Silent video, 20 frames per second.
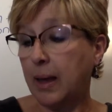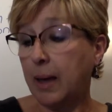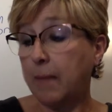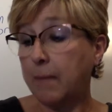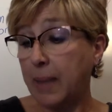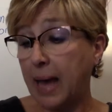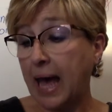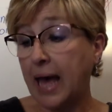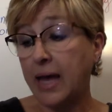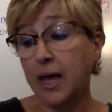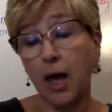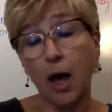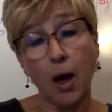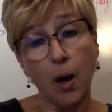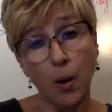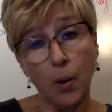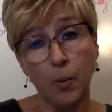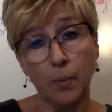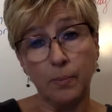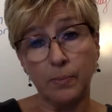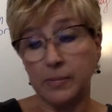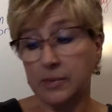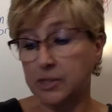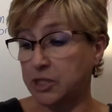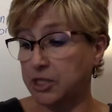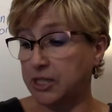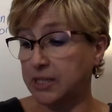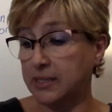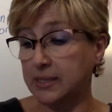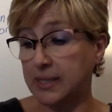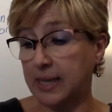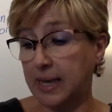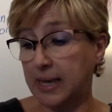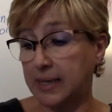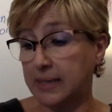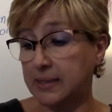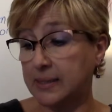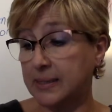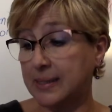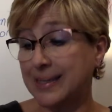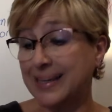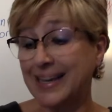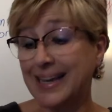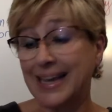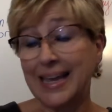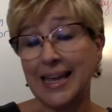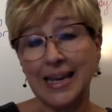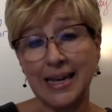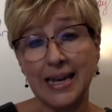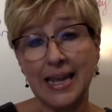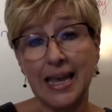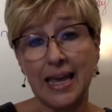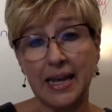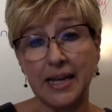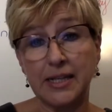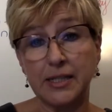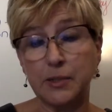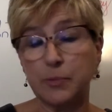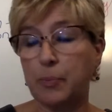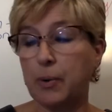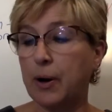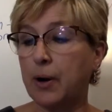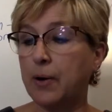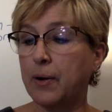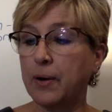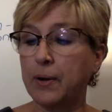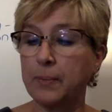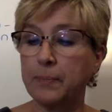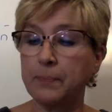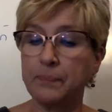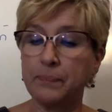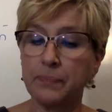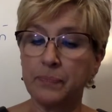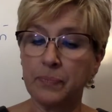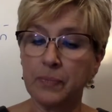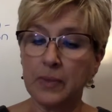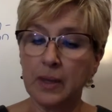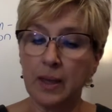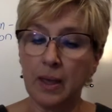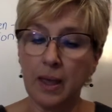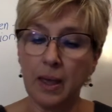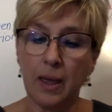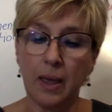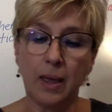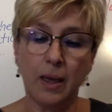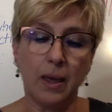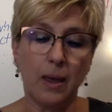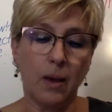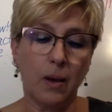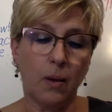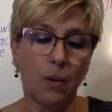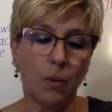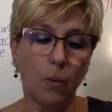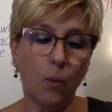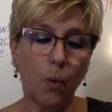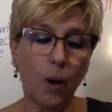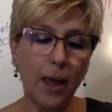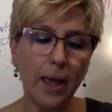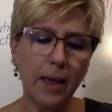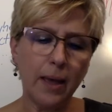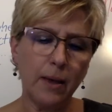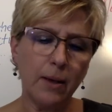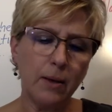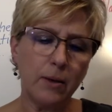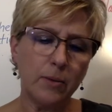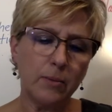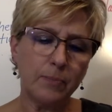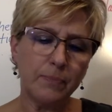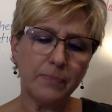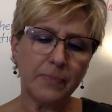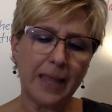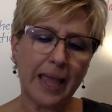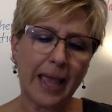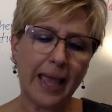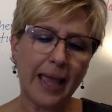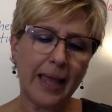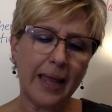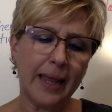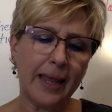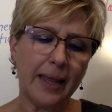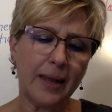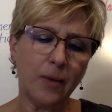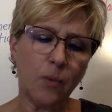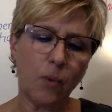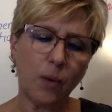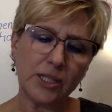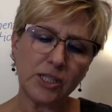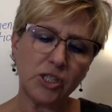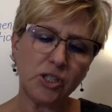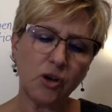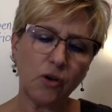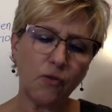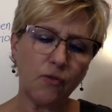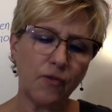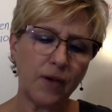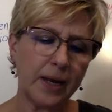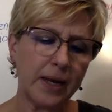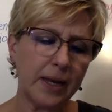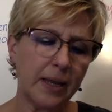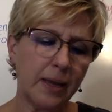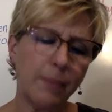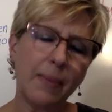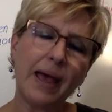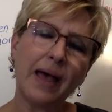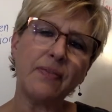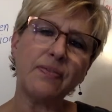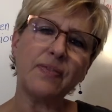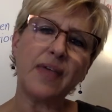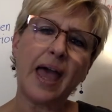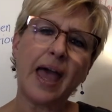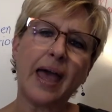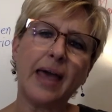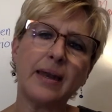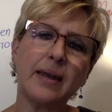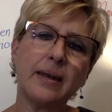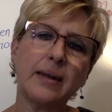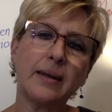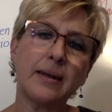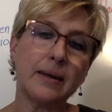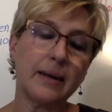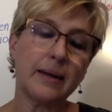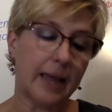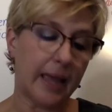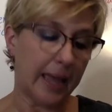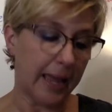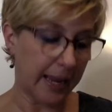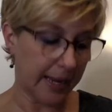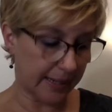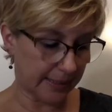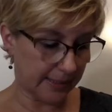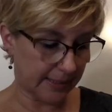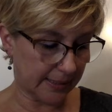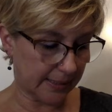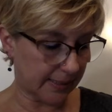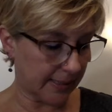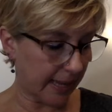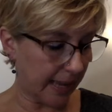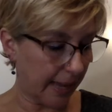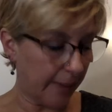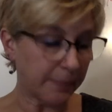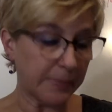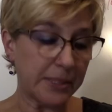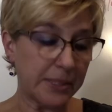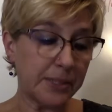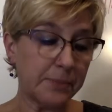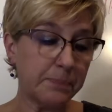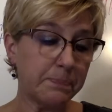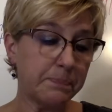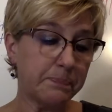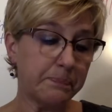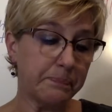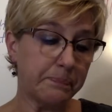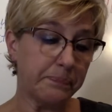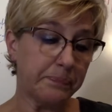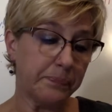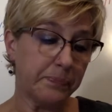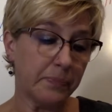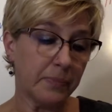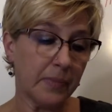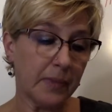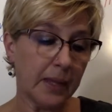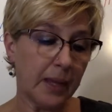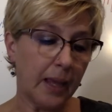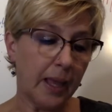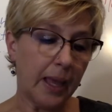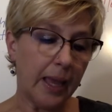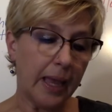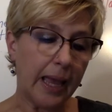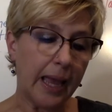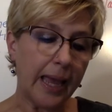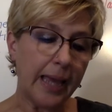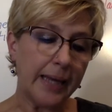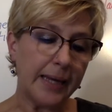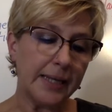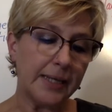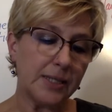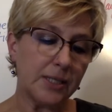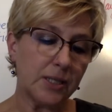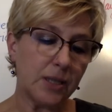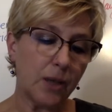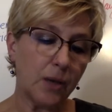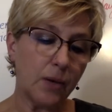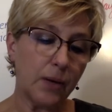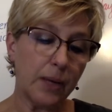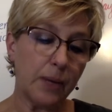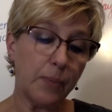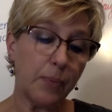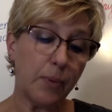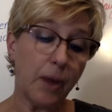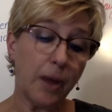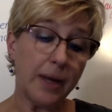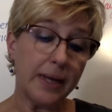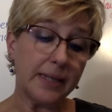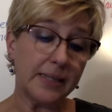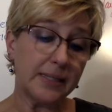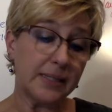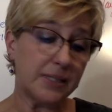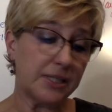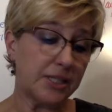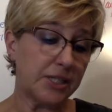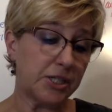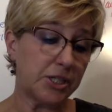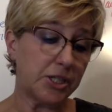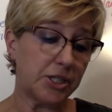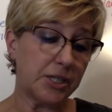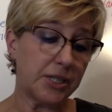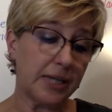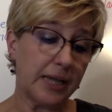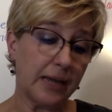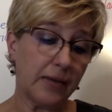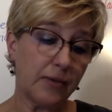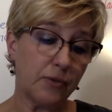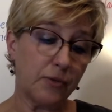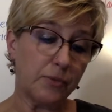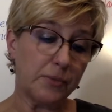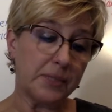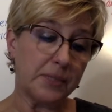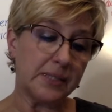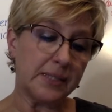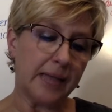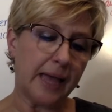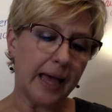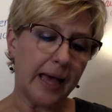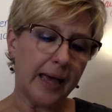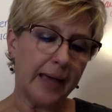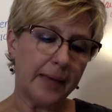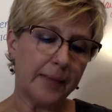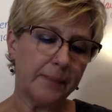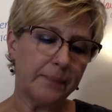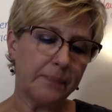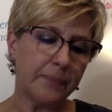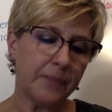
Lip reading: "Back home," she says, "in Gettysburg." "Well, and what's so funny about that?" Anne snapped. Andy slowly brought his attention down from the sky.